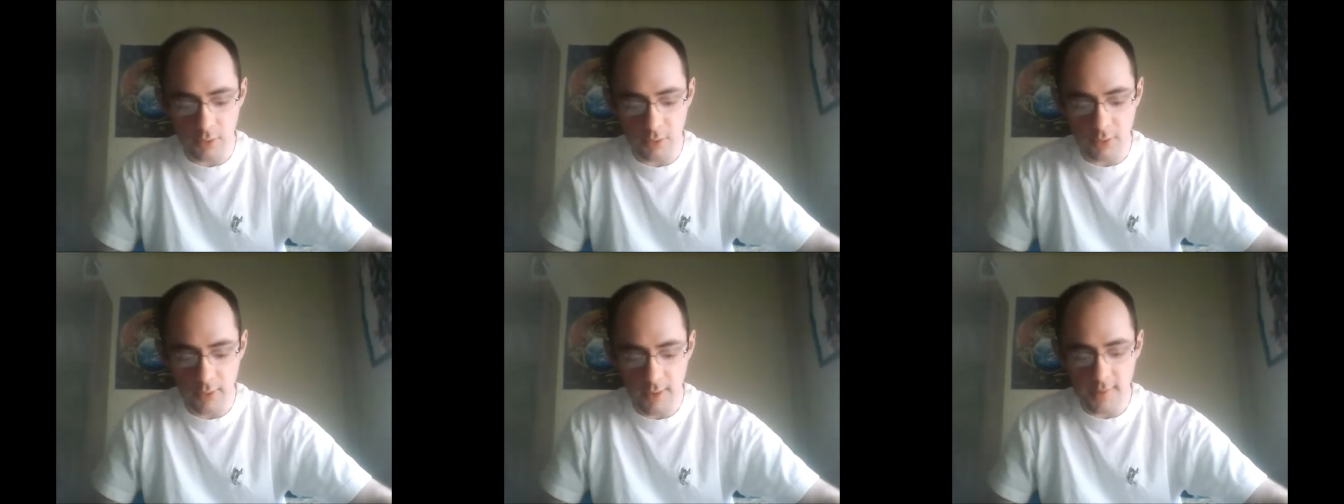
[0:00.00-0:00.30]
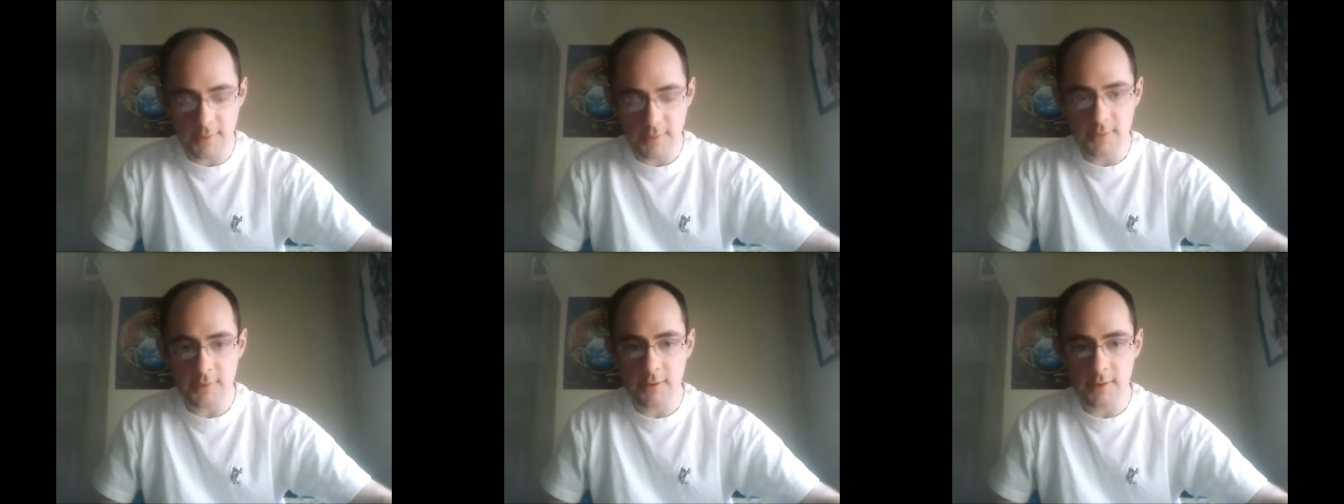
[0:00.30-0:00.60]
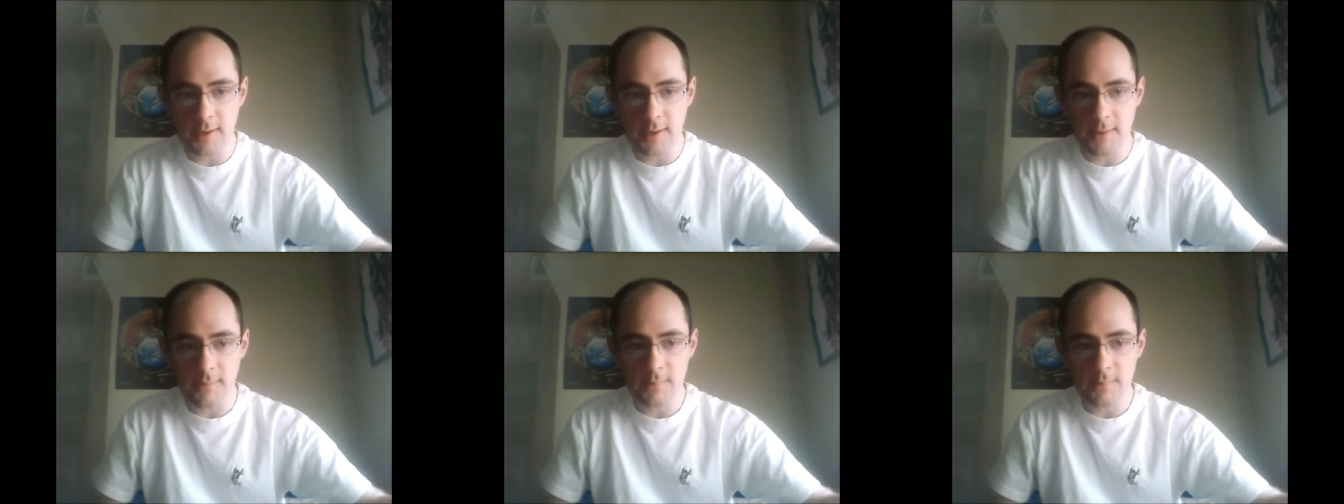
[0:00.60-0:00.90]
that
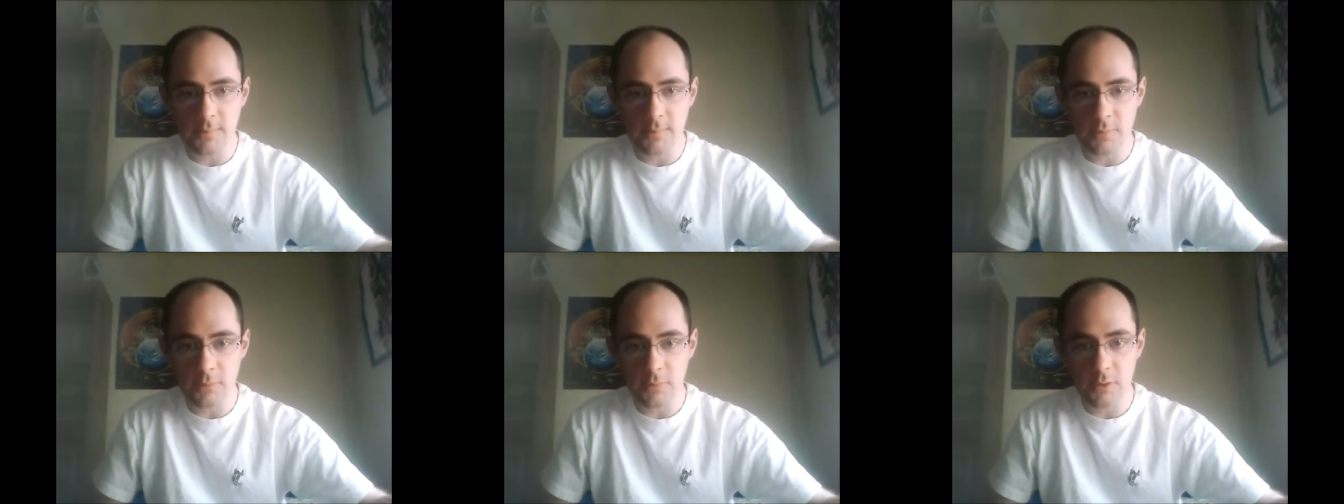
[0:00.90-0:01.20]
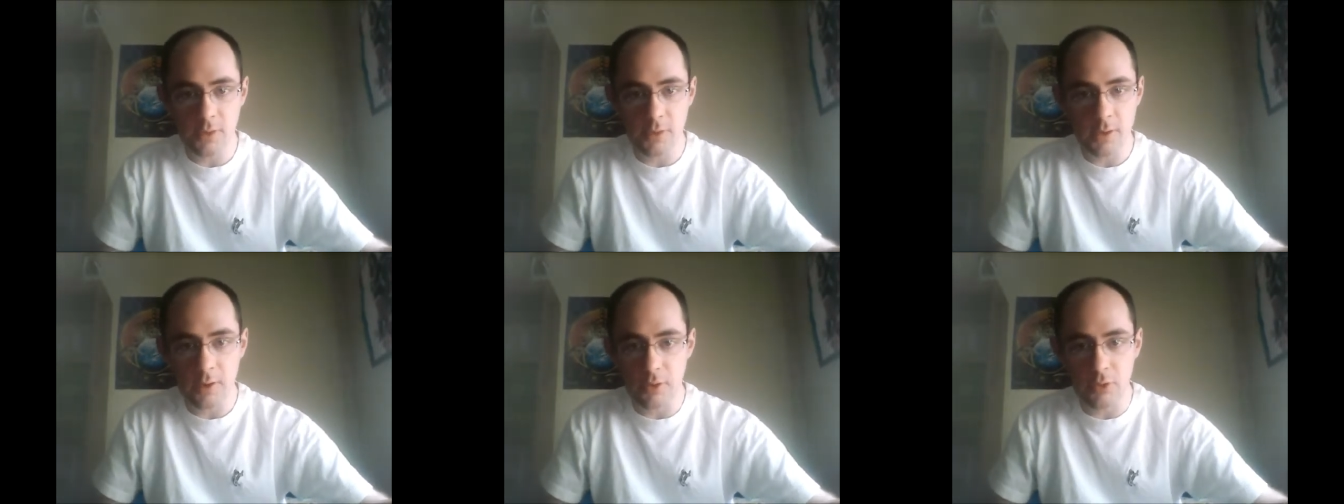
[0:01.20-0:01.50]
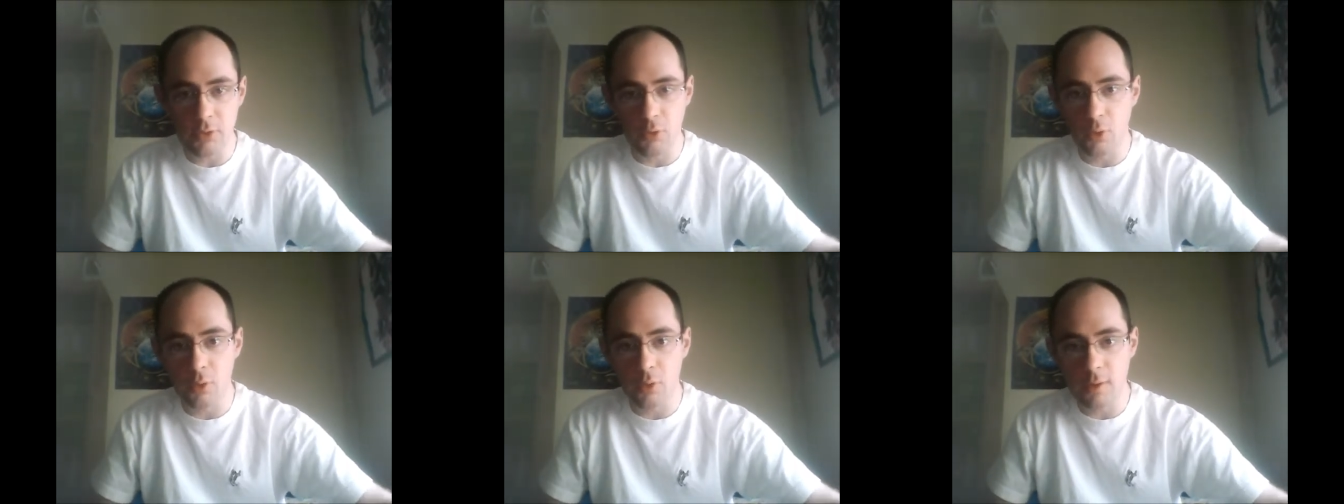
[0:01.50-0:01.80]
the
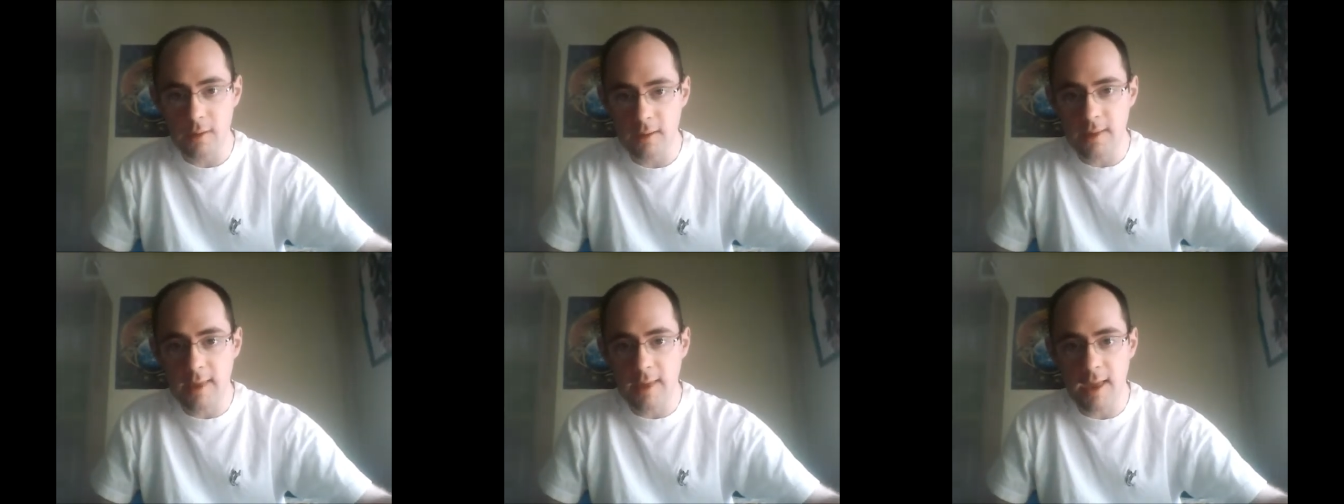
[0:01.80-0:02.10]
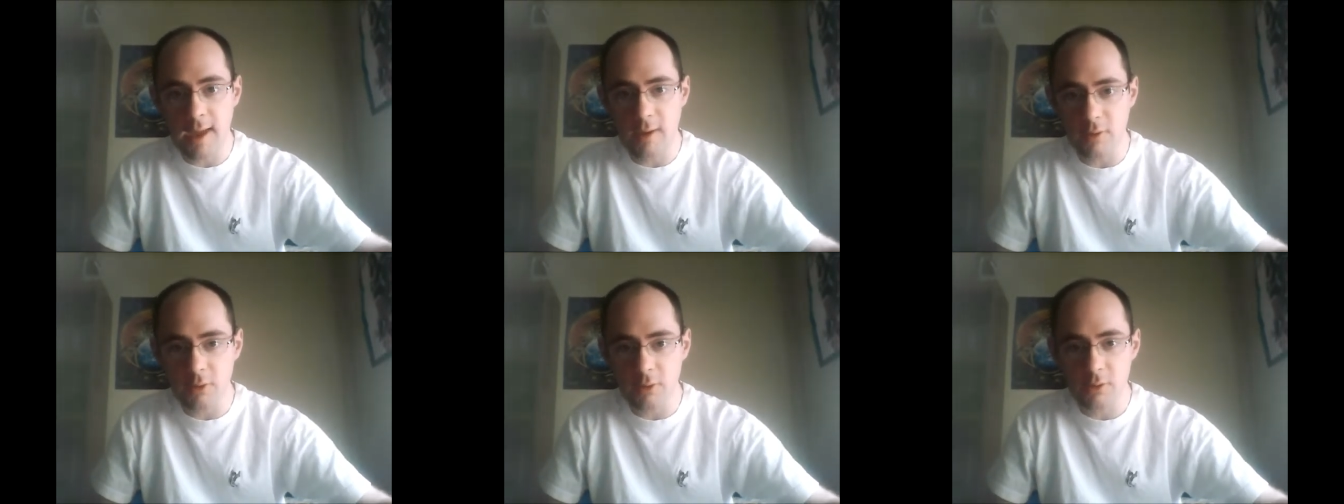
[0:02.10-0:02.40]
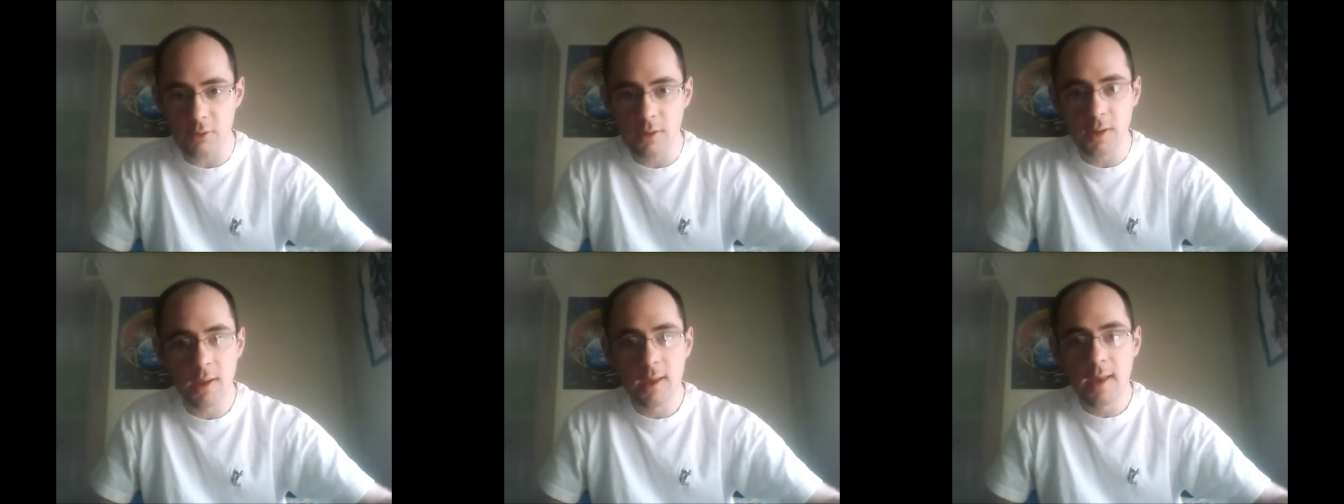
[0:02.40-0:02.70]
Authority
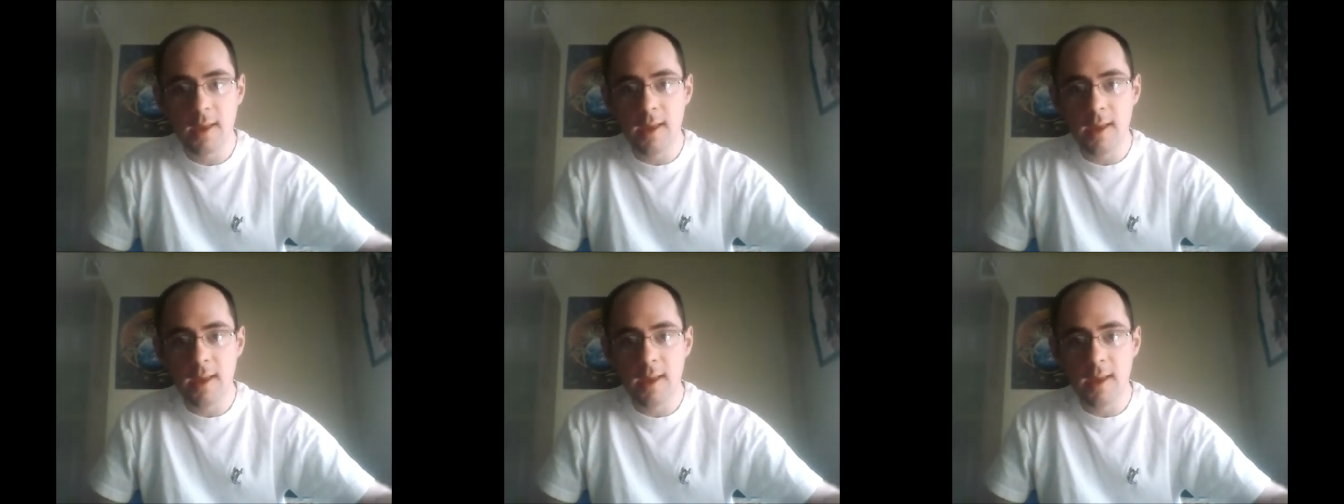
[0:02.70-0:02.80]
countered